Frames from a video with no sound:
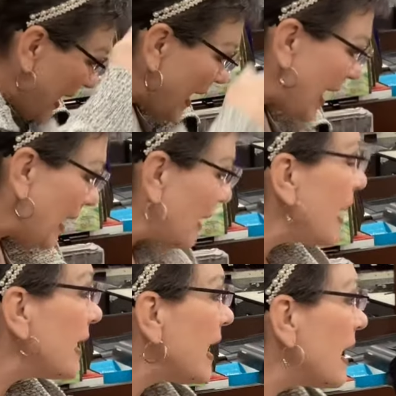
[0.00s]

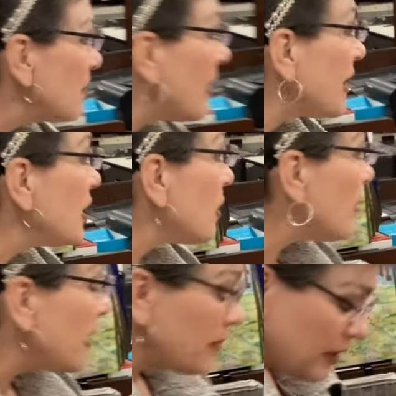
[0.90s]
I can. But you know
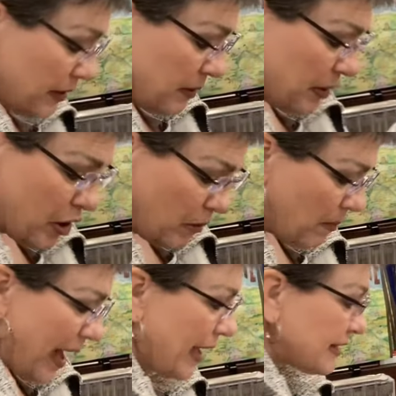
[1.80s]
what? You know my